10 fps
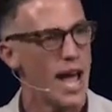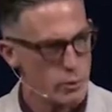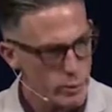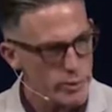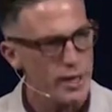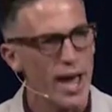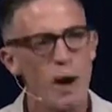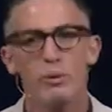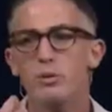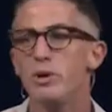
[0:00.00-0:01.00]
How
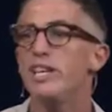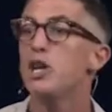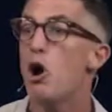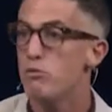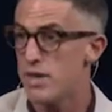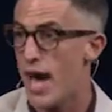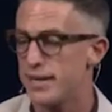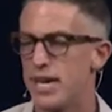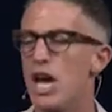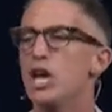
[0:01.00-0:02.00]
would we know that?